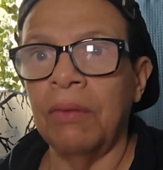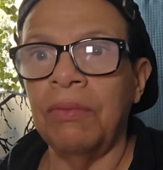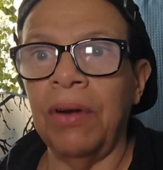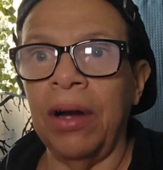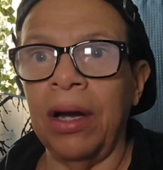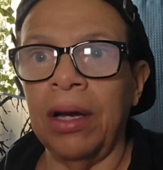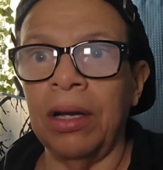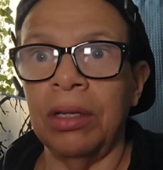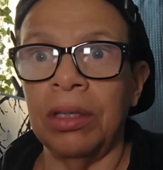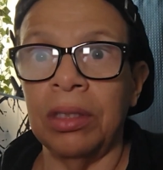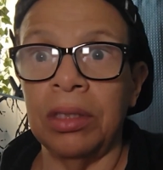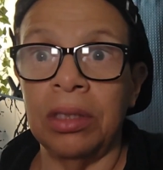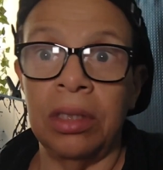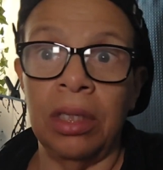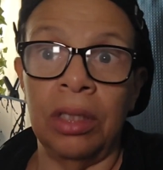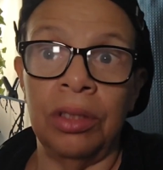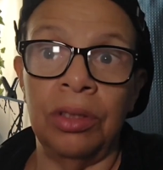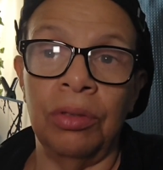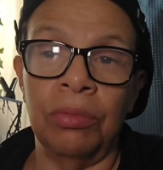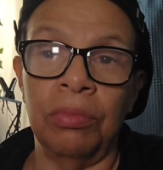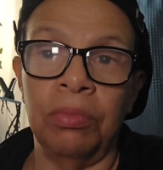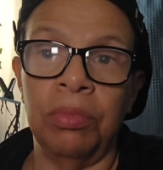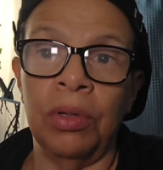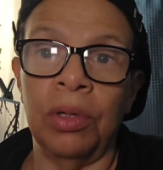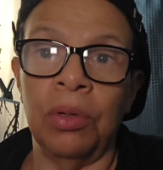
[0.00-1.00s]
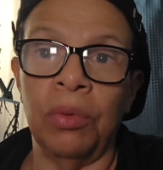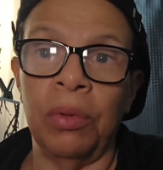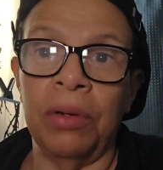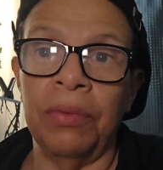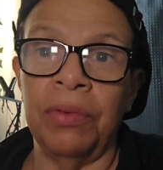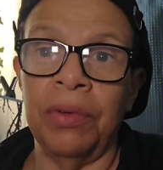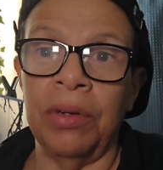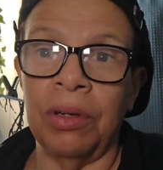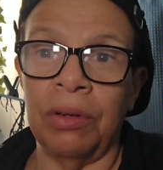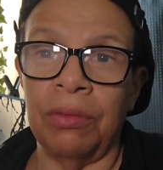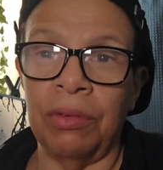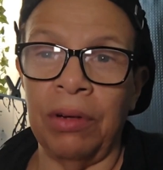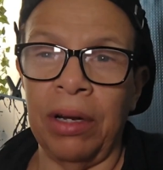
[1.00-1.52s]
files that you put away
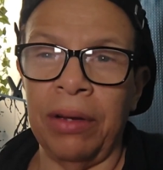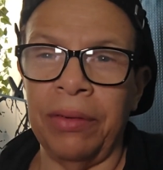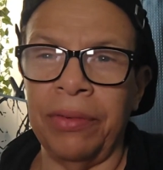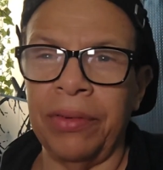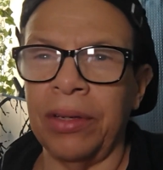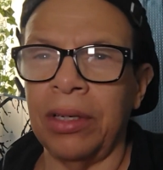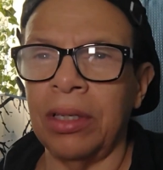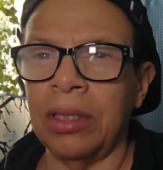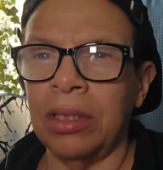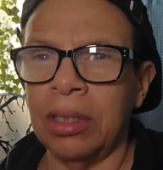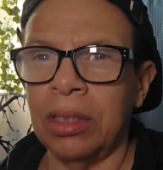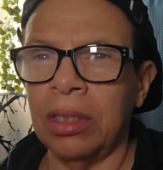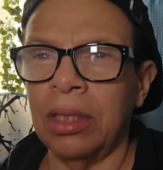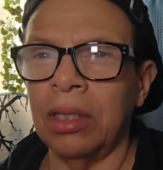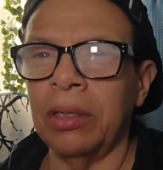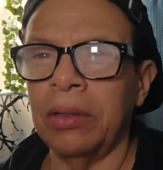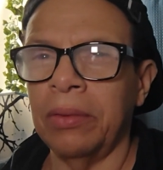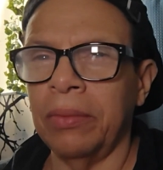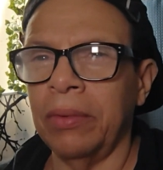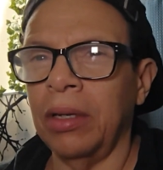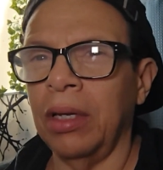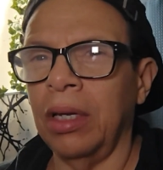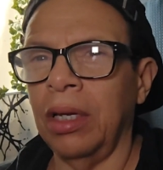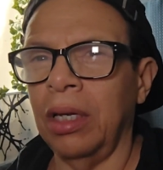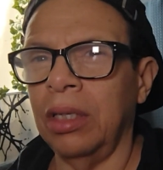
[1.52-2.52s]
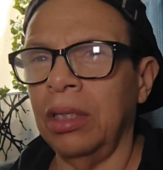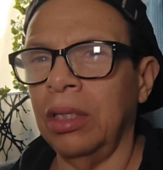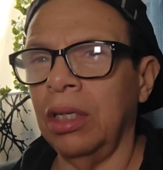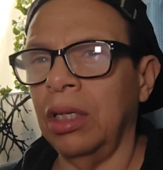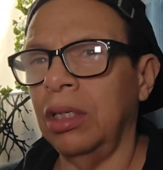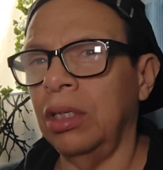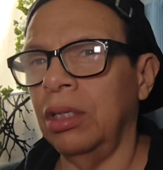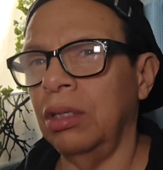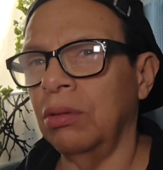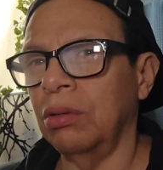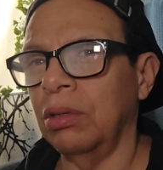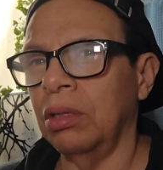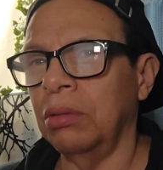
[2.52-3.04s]
for the graphics. And
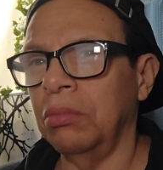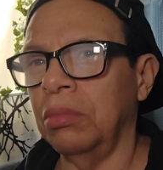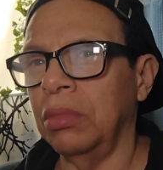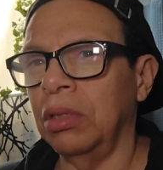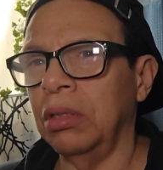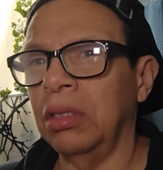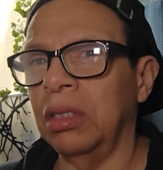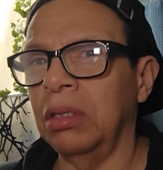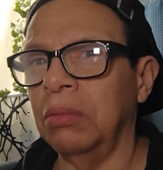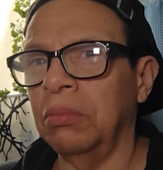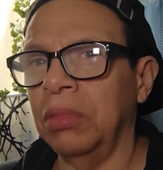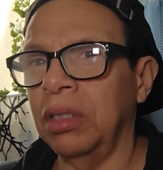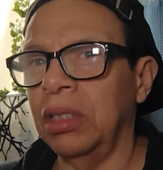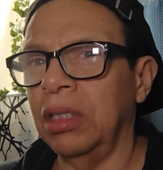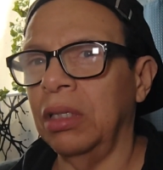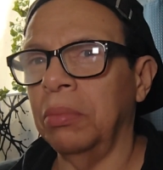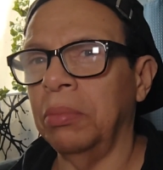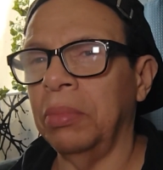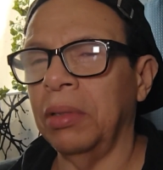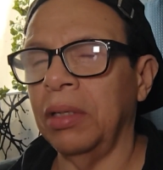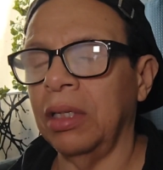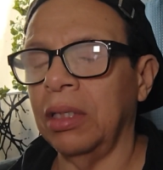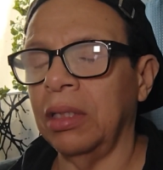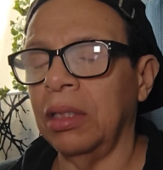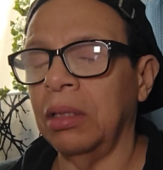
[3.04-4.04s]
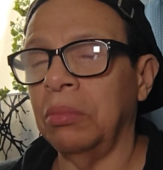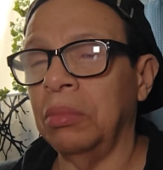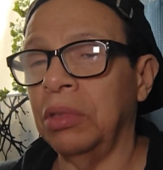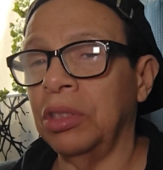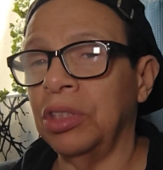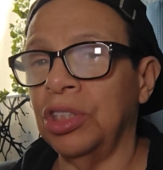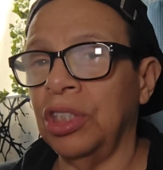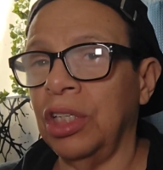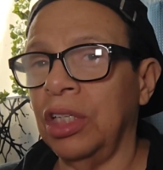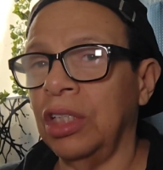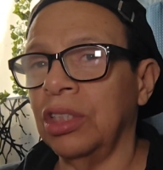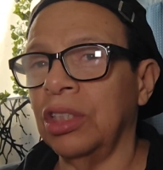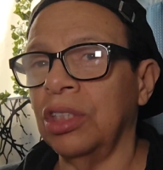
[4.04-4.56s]
then you can manipulate them and
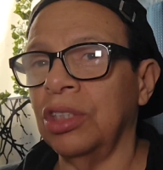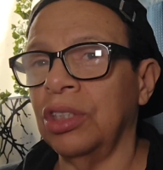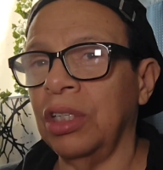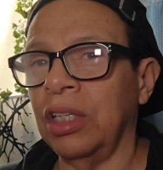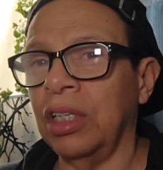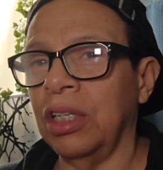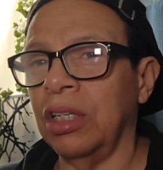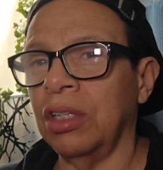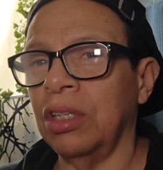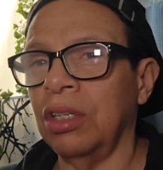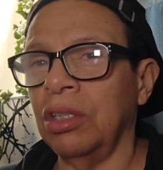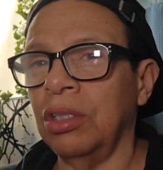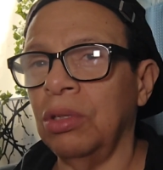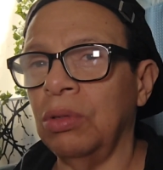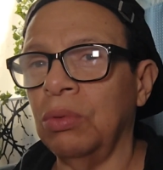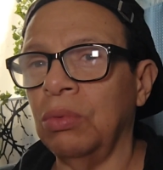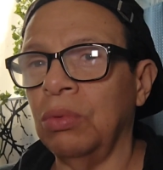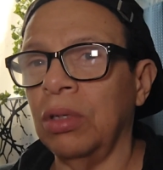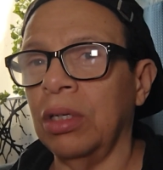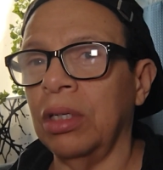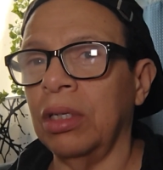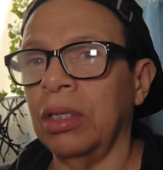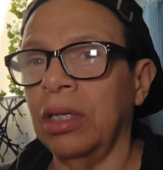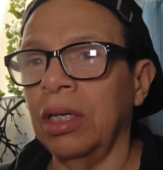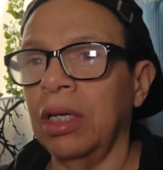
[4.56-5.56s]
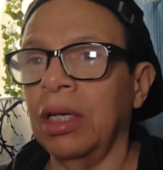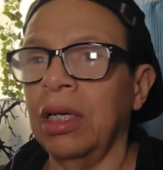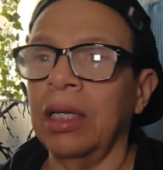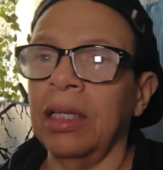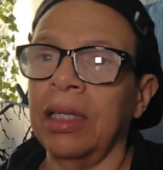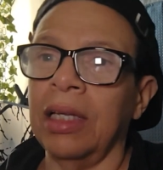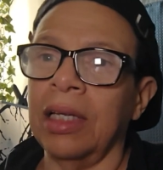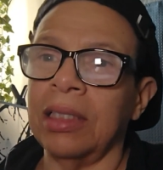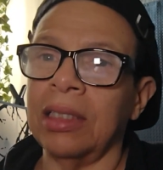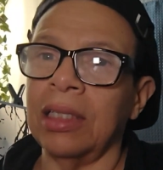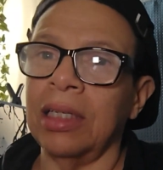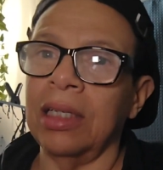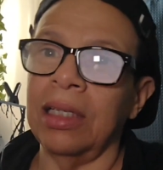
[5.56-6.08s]
change it to anything you want.
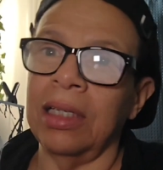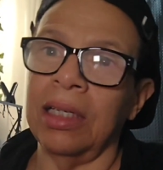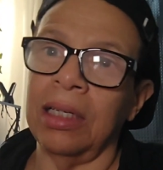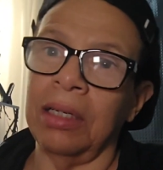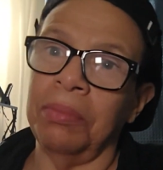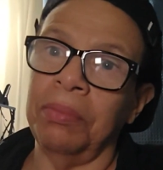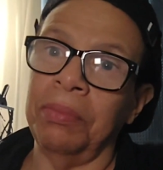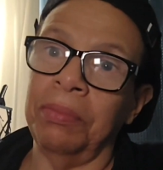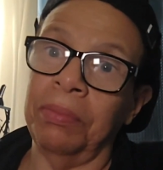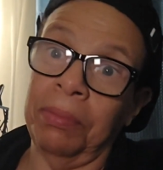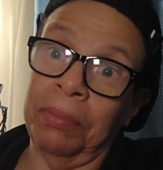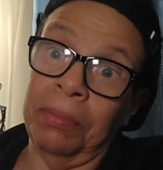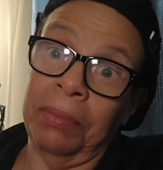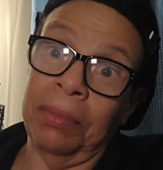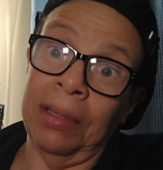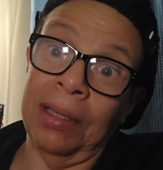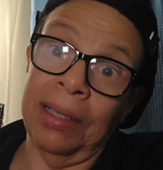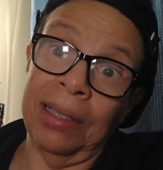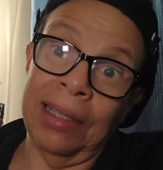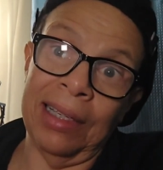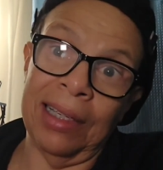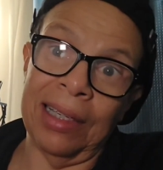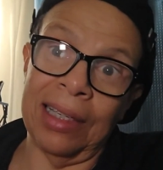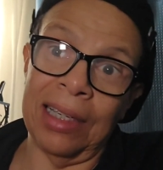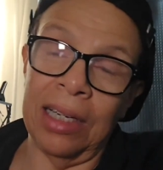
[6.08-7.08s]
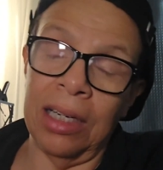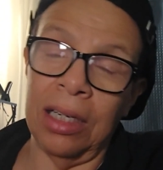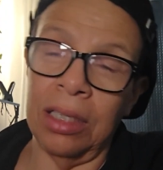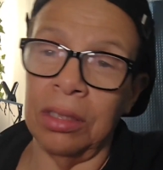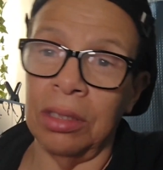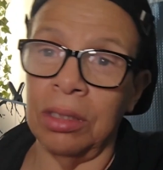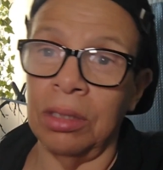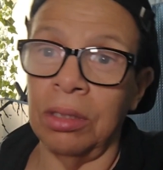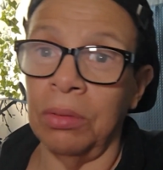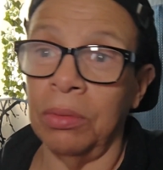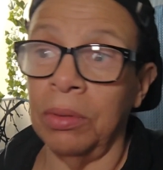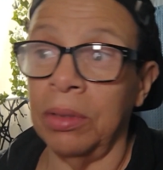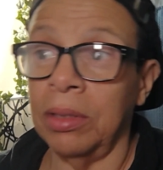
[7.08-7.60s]
That's how a lot of
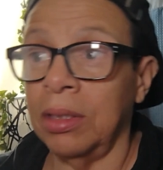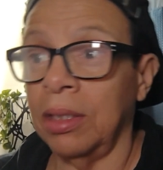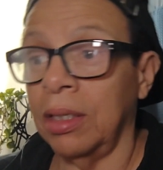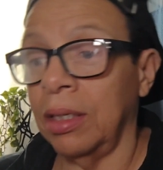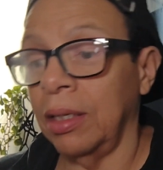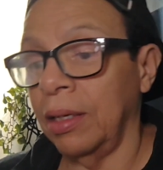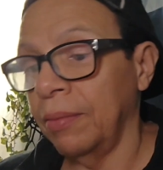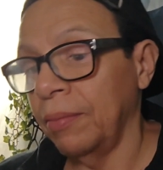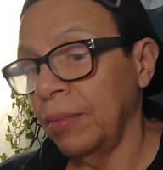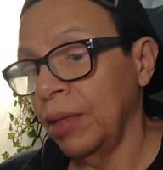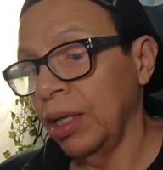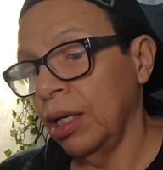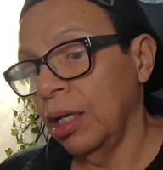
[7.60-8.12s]
guys do it today.